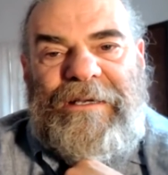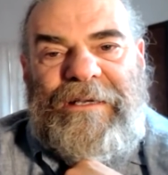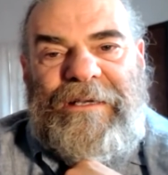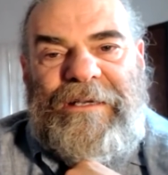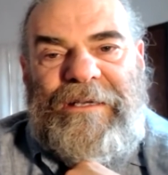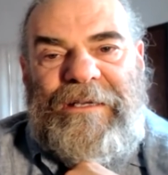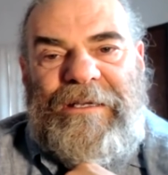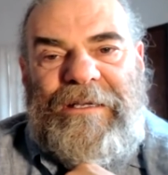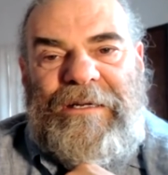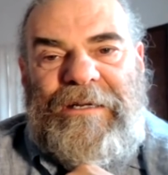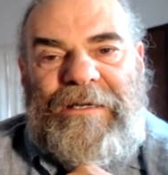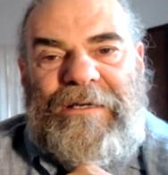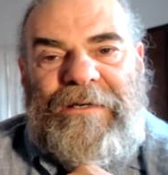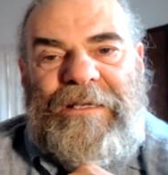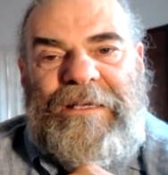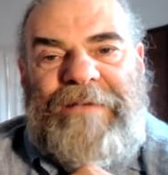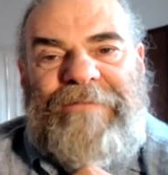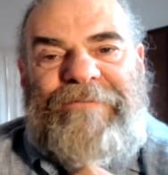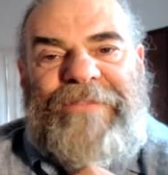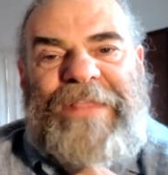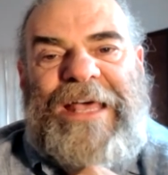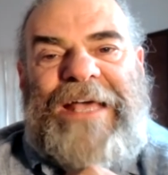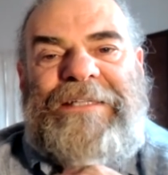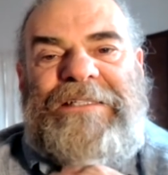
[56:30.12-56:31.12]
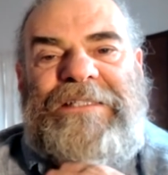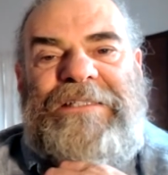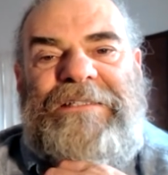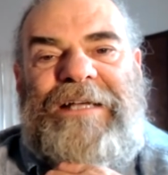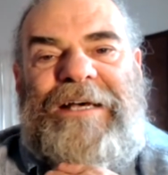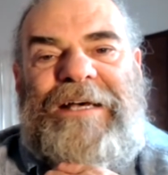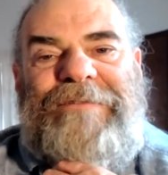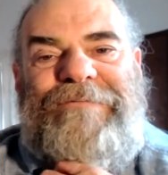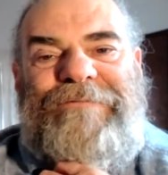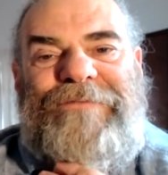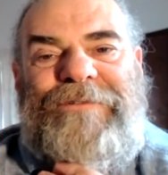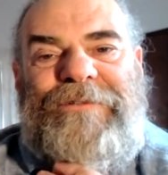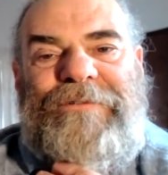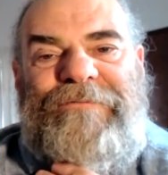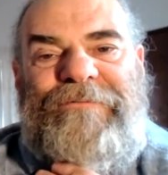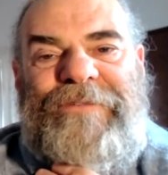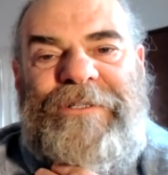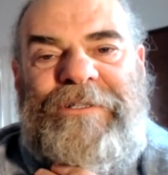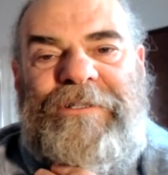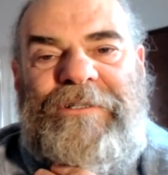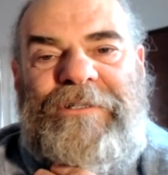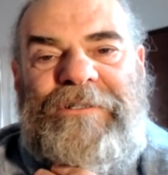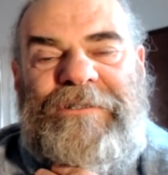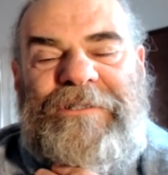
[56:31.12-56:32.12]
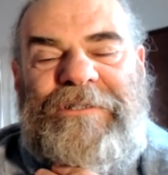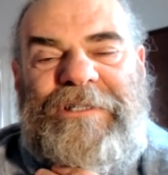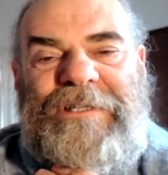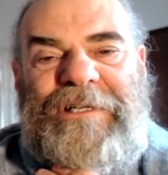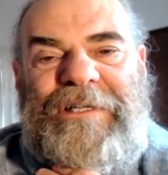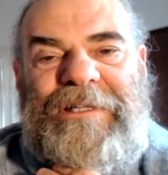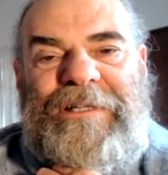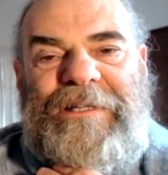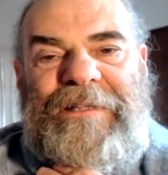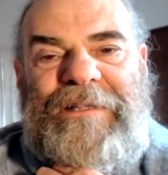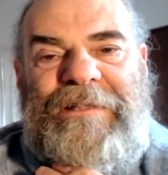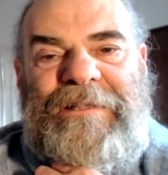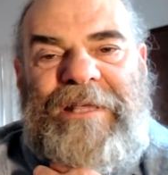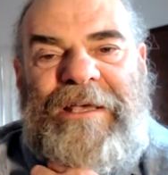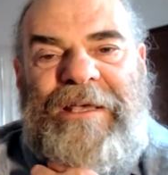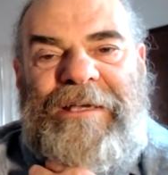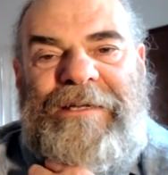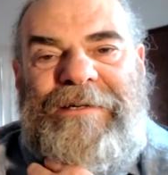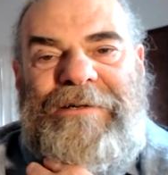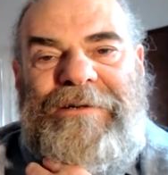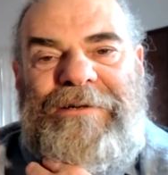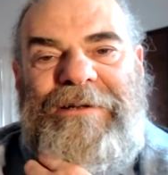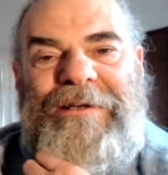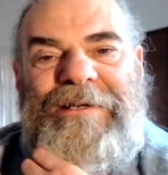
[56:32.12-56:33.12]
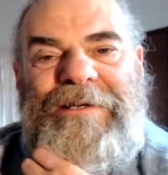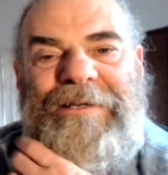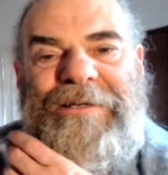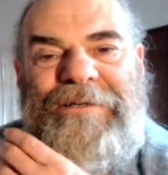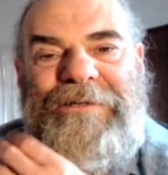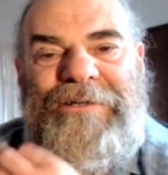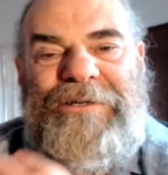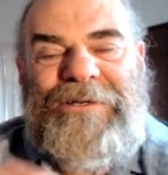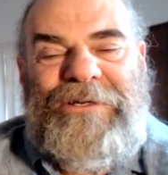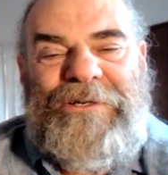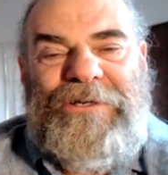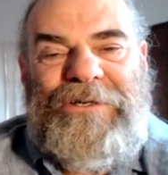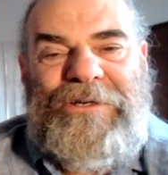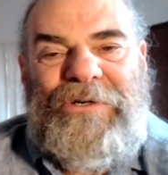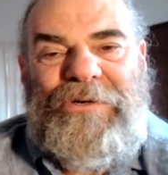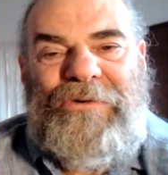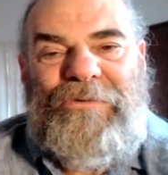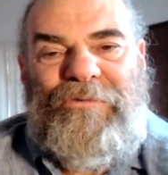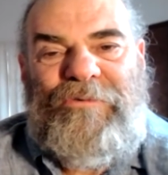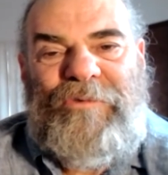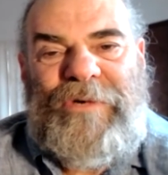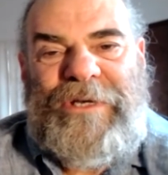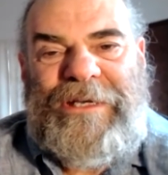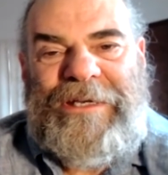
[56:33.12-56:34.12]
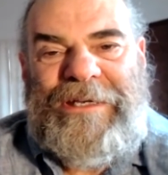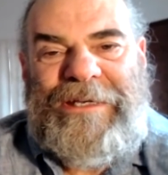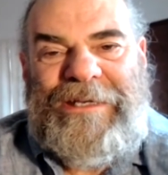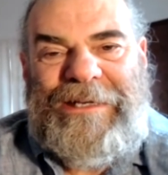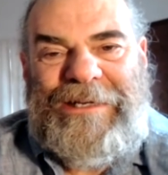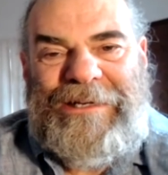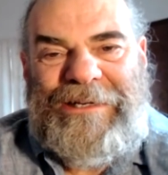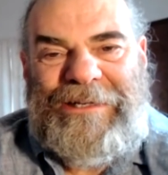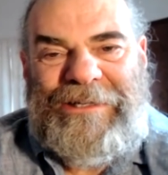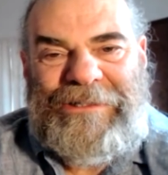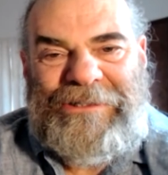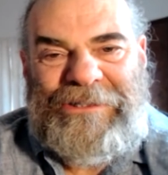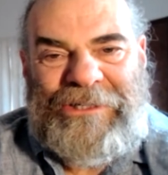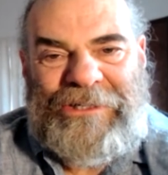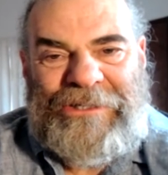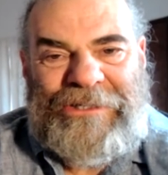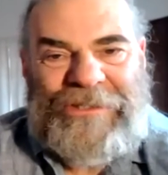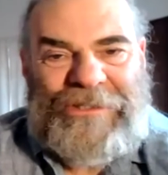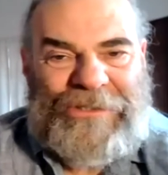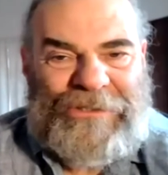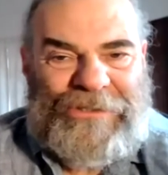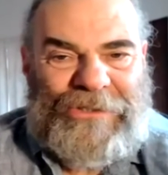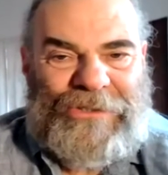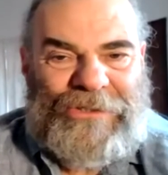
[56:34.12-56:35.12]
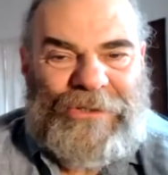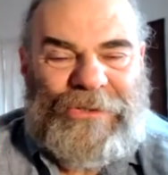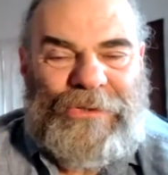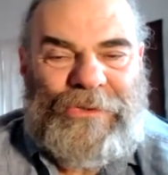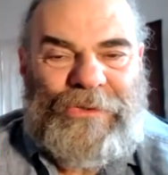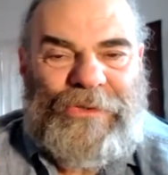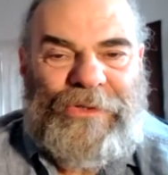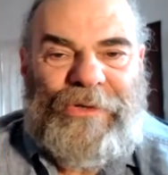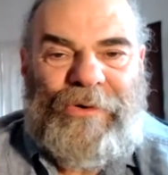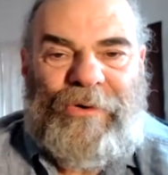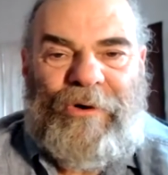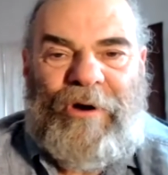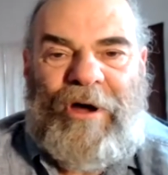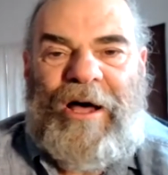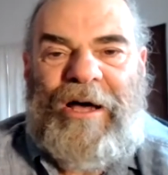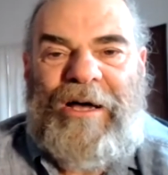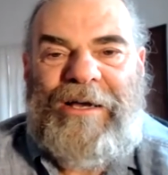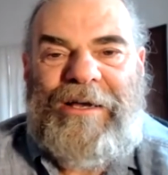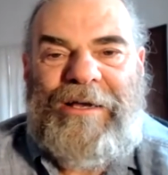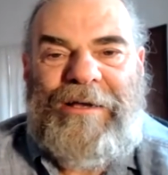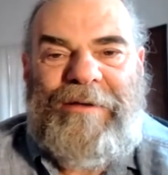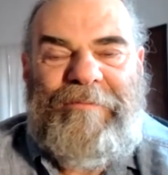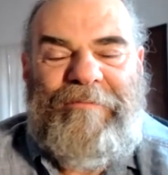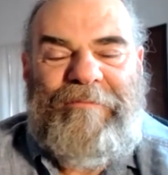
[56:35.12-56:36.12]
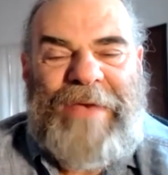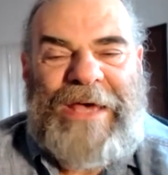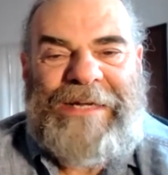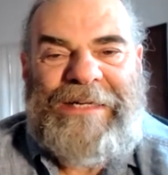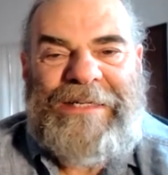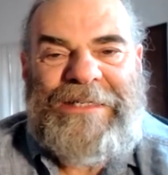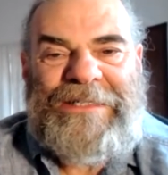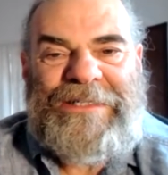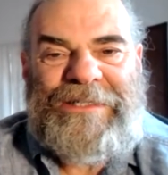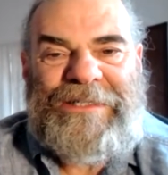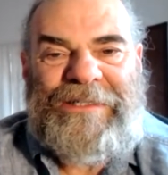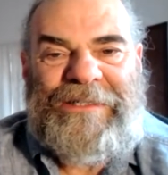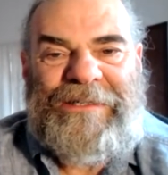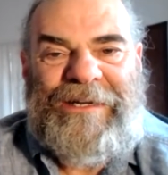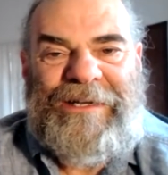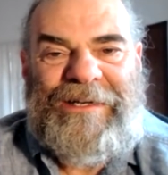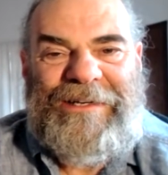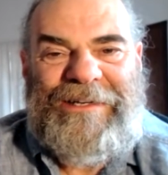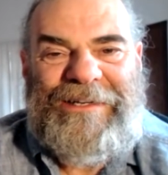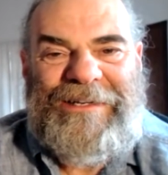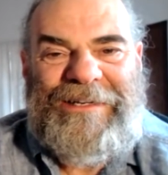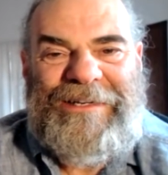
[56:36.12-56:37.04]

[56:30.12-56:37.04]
You know, if that's not fulfilled, then we look to the wrong medicine